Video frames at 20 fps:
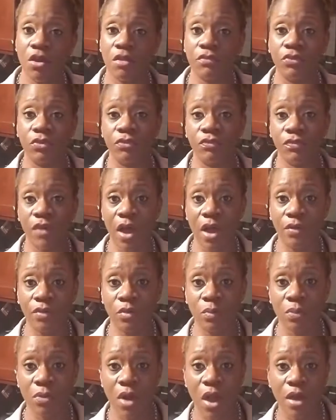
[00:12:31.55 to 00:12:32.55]
If you find
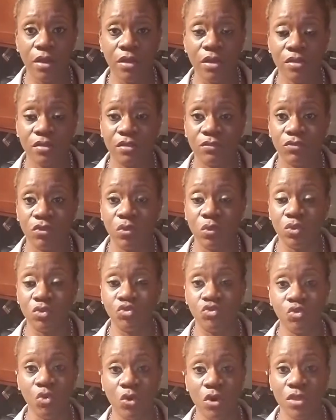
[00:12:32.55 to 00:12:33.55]
the products, if you
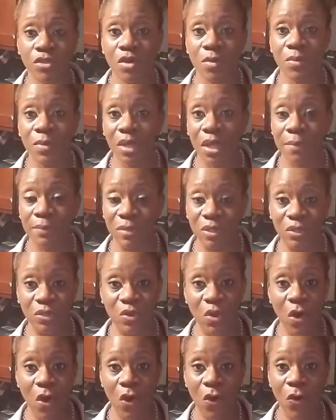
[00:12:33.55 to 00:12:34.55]
enjoy them, let me
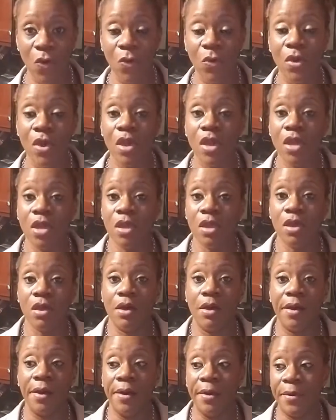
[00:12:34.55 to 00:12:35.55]
know.
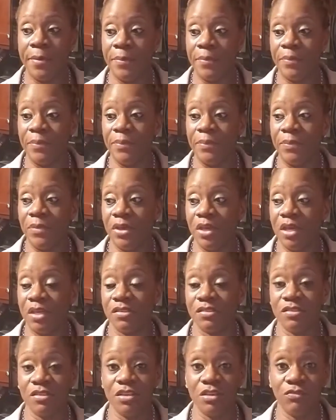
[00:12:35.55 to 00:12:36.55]

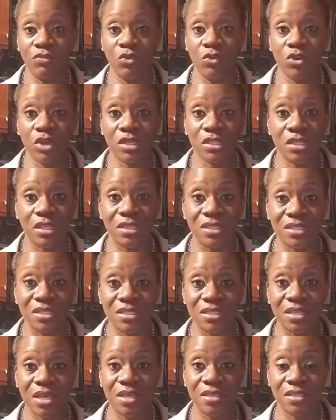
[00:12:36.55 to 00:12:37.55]
And see if you're
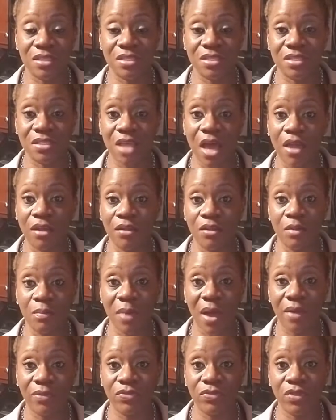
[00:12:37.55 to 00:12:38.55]
as excited
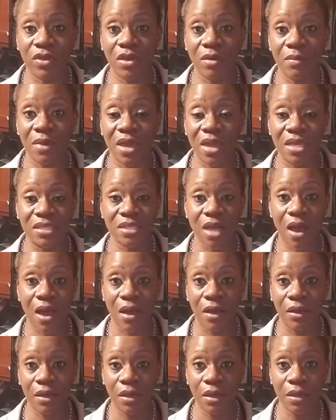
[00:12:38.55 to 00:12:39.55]
about them as
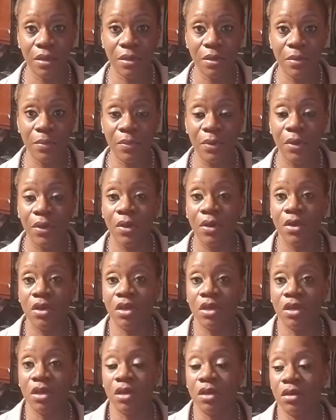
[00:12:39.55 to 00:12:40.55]
I am.
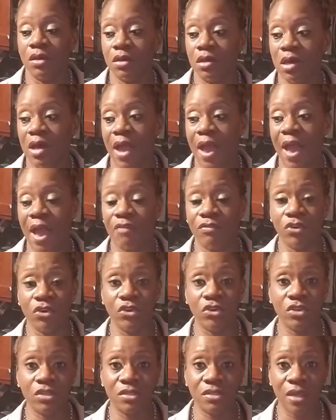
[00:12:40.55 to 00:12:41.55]
Have a
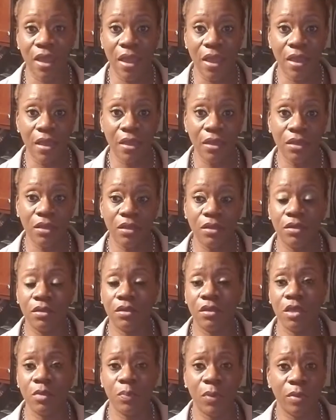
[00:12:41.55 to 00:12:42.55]
good day.
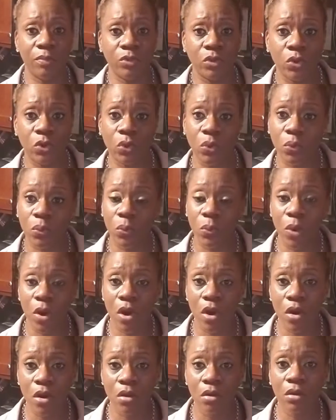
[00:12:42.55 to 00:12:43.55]
Keep up the good
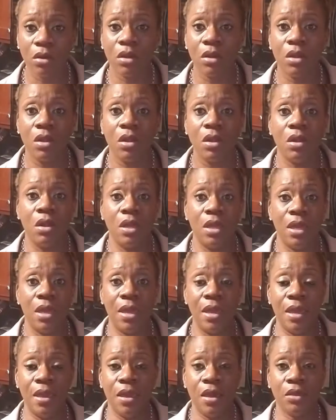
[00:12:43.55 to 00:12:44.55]
work.
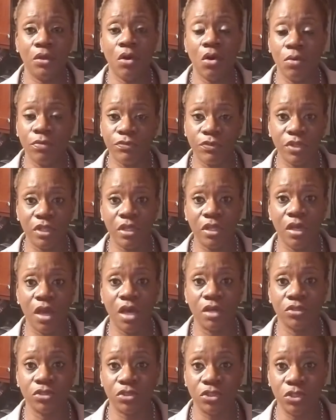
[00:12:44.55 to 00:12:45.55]
And hopefully
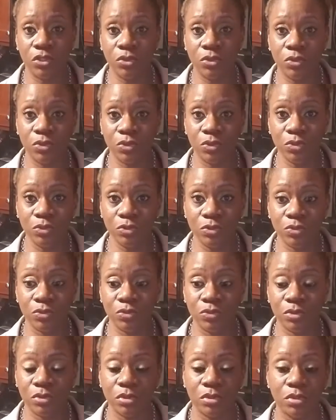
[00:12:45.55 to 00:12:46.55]
I'll see you soon.